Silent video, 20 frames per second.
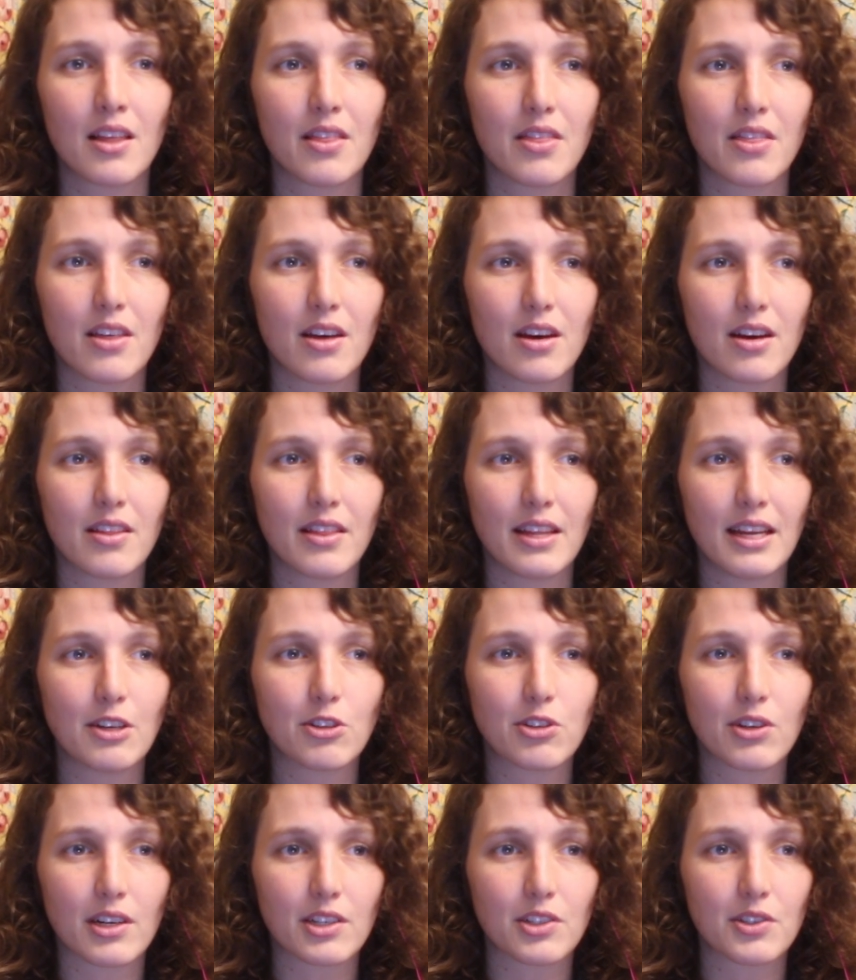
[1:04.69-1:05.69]
the
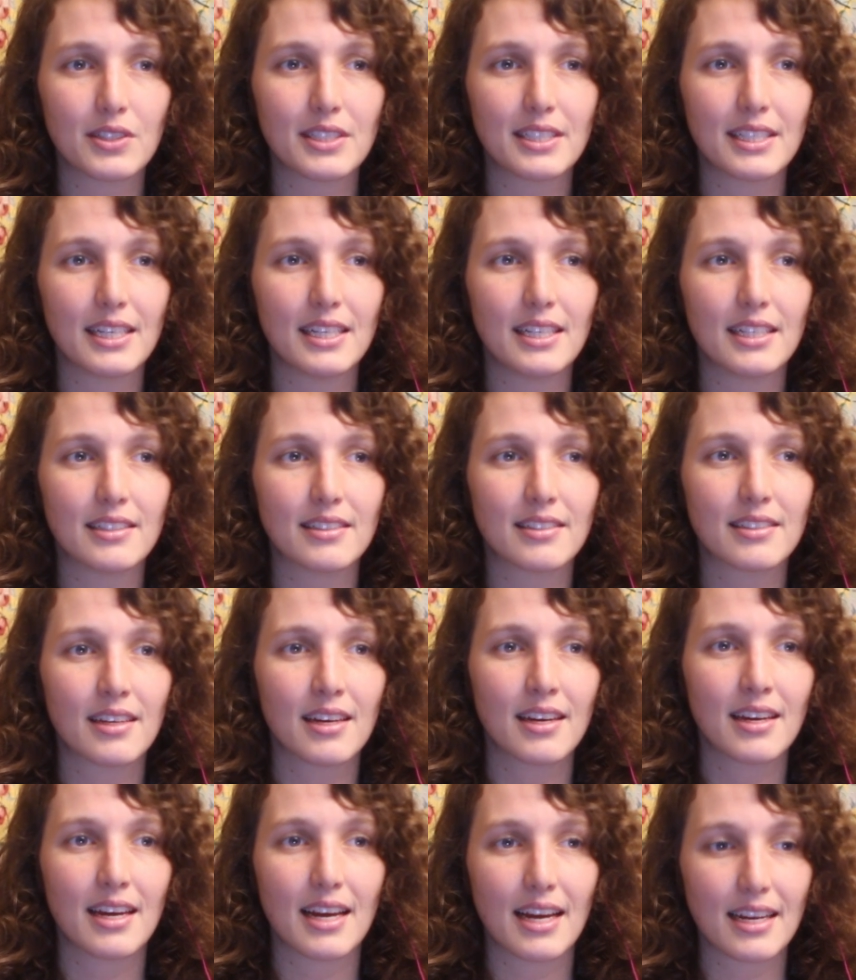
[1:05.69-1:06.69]
introductory scene is
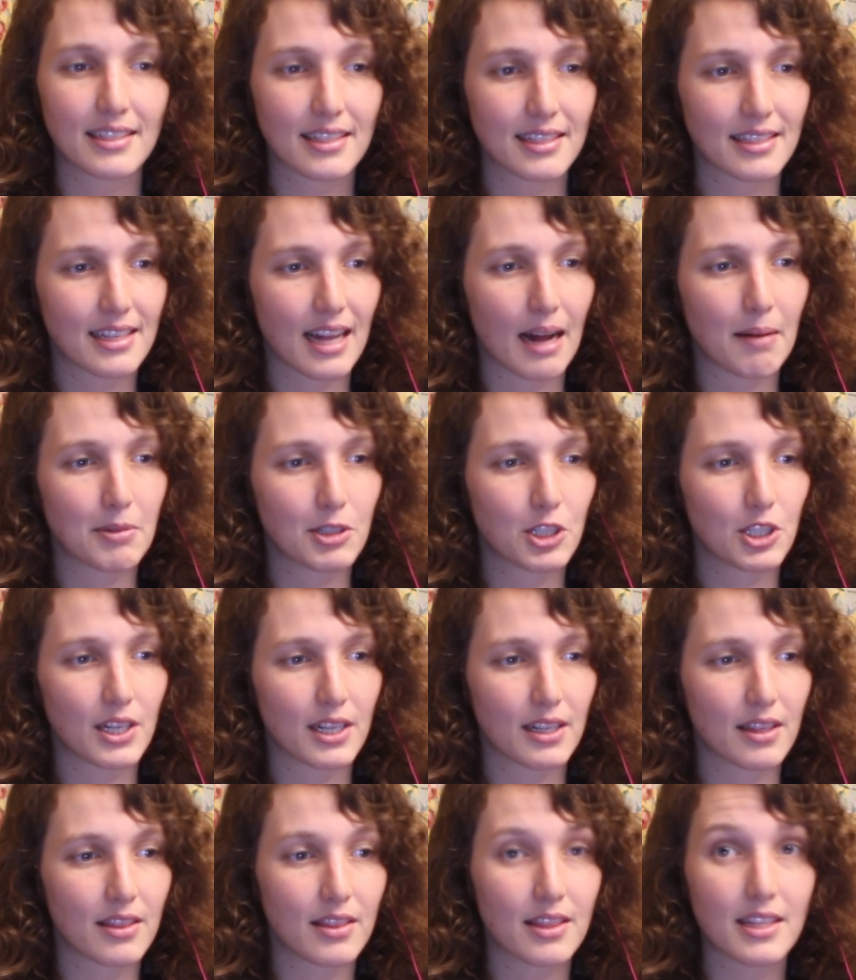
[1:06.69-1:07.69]

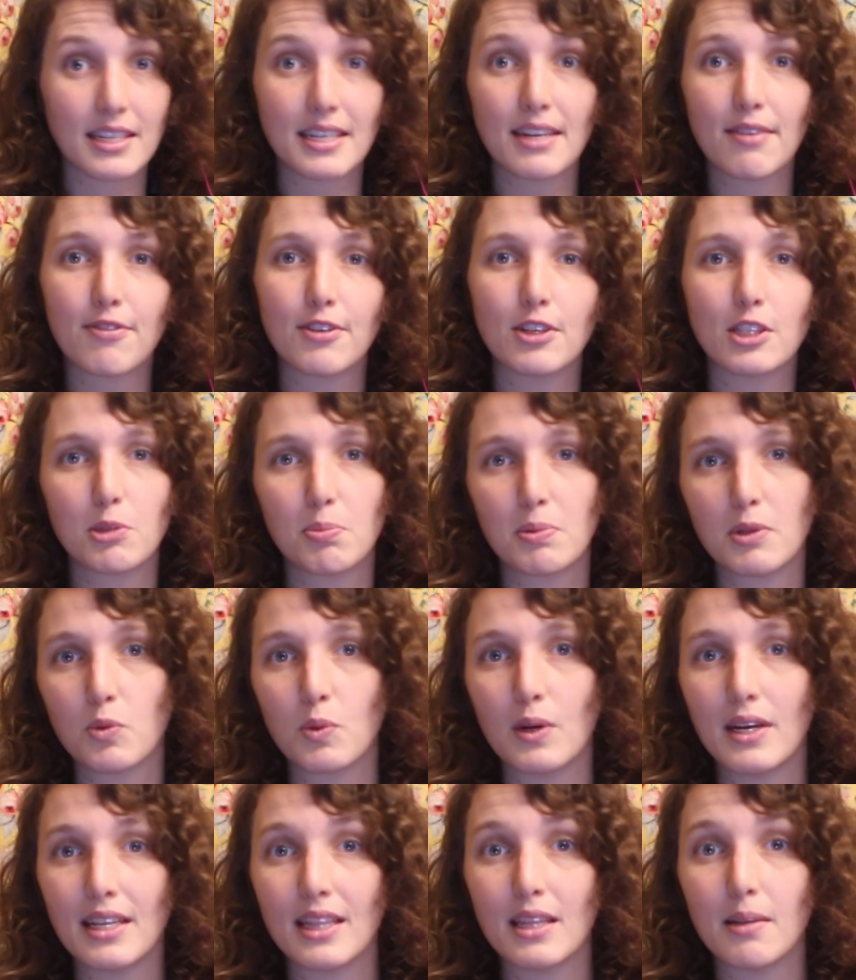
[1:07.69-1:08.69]
establishing the difference
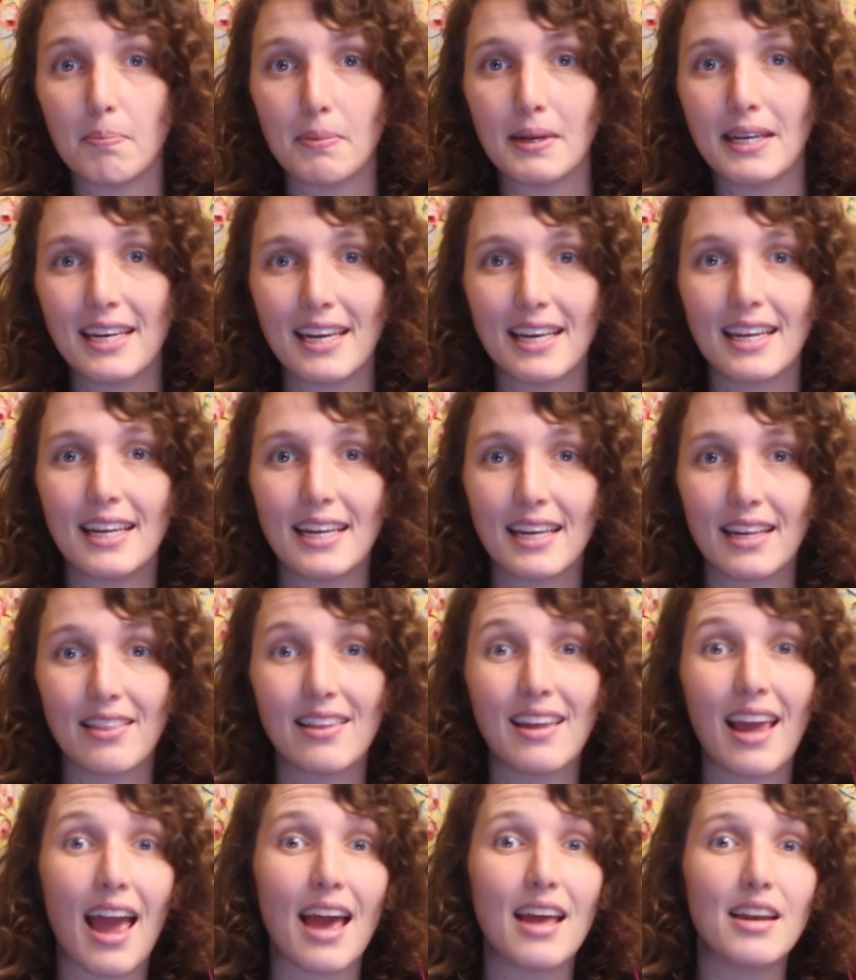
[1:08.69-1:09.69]
between the beginning and
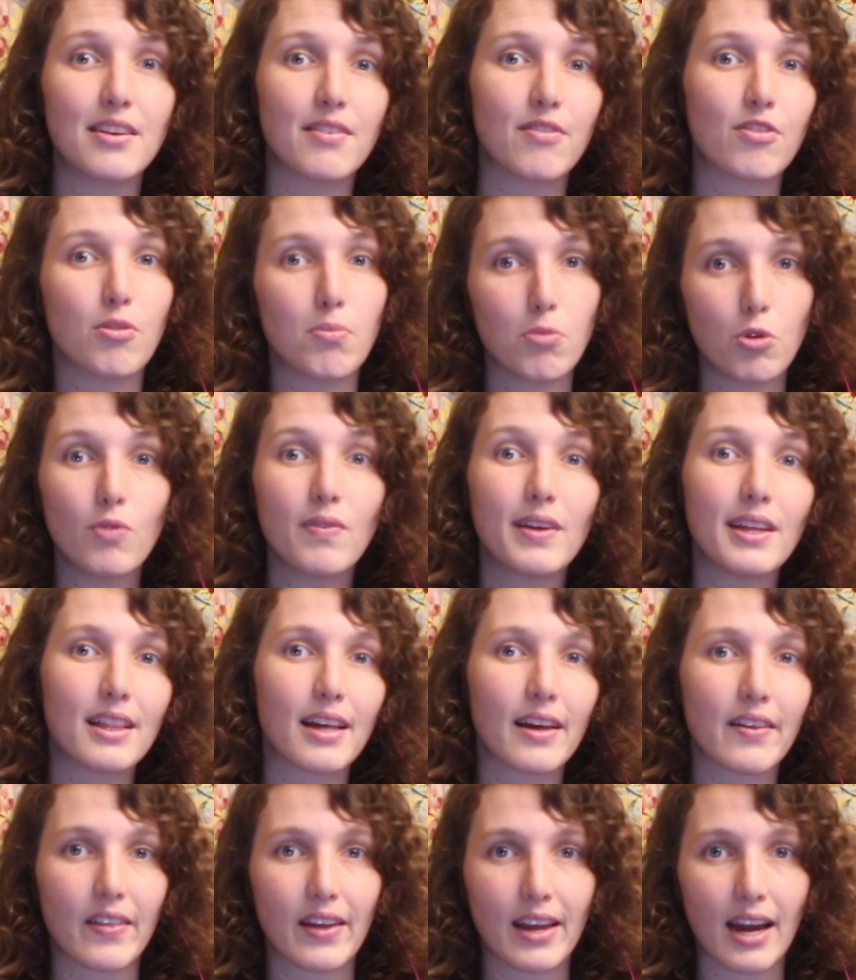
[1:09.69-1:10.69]
the end of the movie,
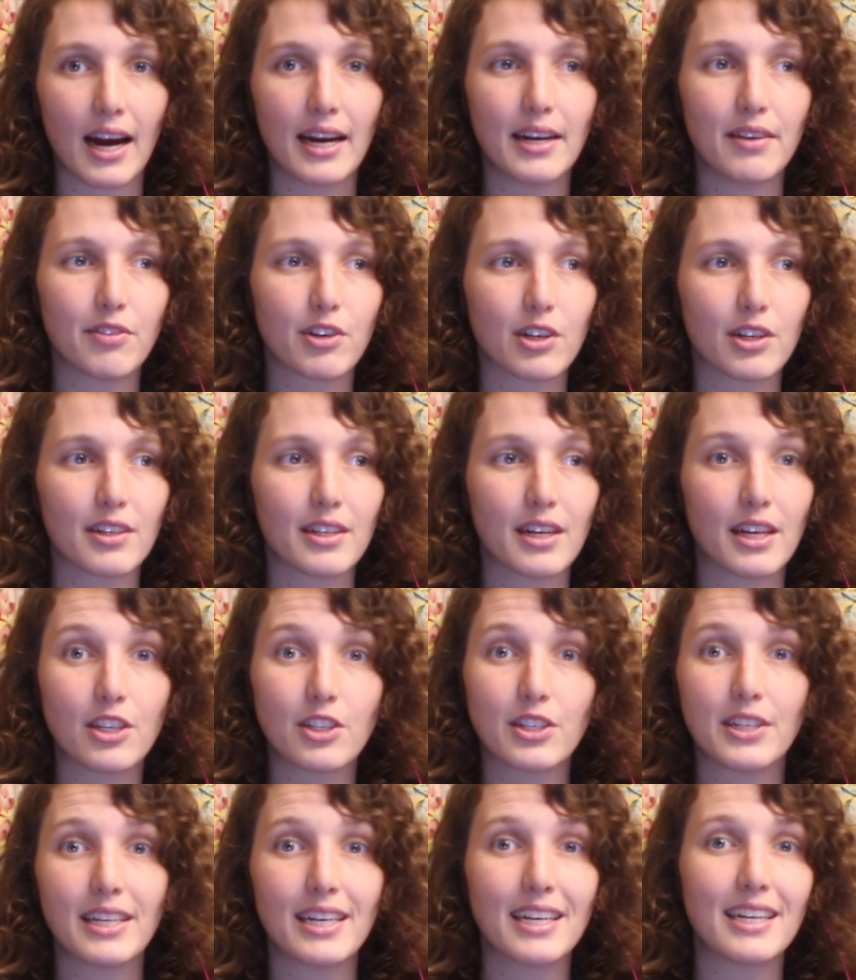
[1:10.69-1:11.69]
like they kind of are. They're
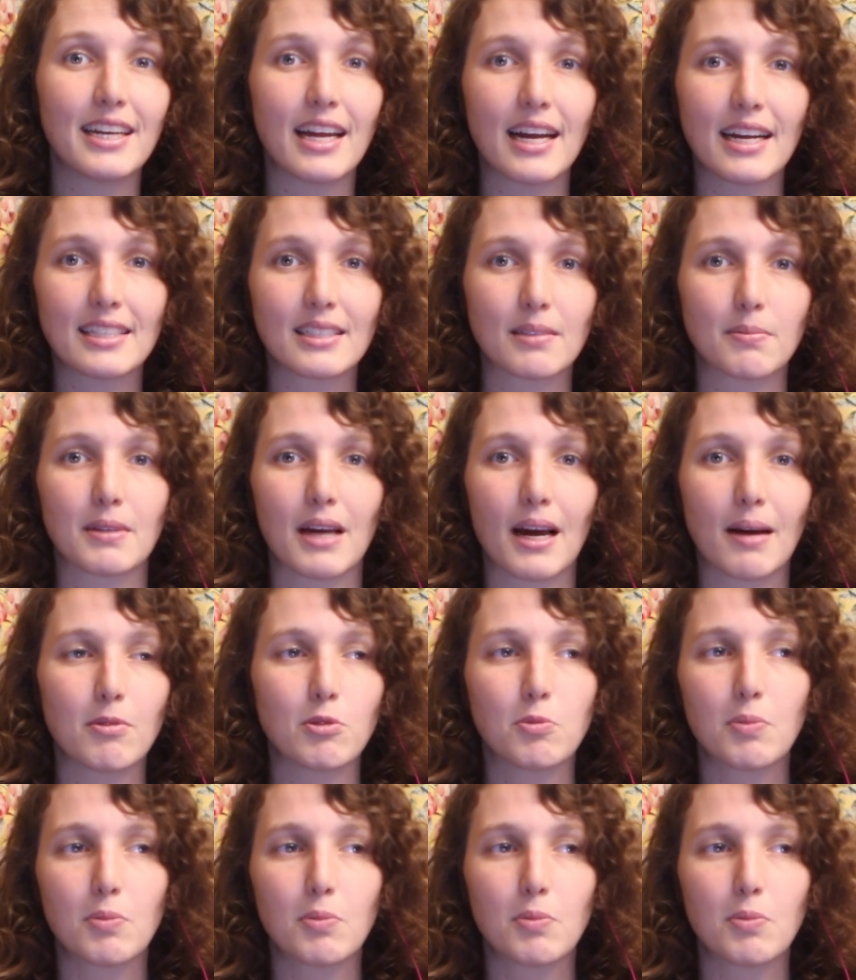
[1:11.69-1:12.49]
yin and yang sometimes.